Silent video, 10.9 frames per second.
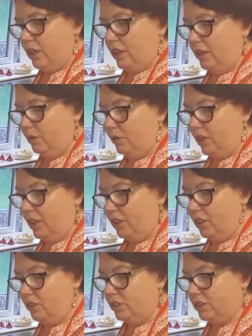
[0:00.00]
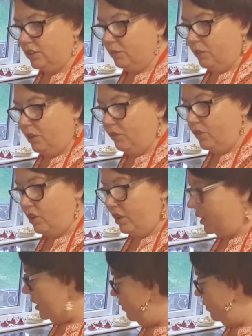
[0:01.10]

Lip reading: And I'm going to fry that